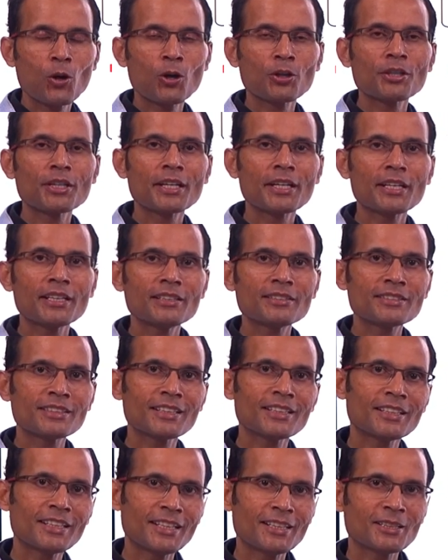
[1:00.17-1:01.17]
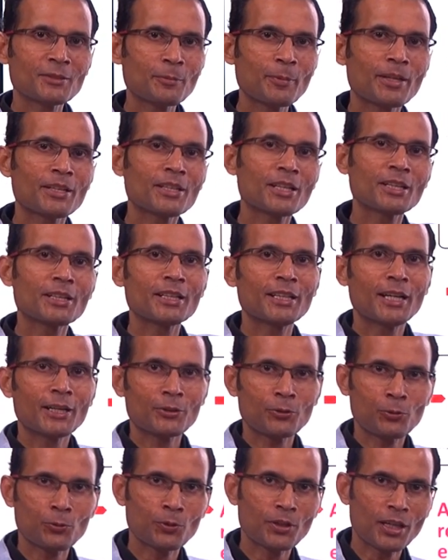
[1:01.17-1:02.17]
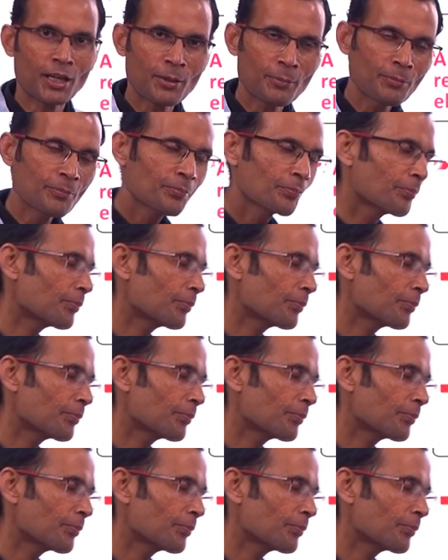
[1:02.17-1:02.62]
on his bundle electrogram,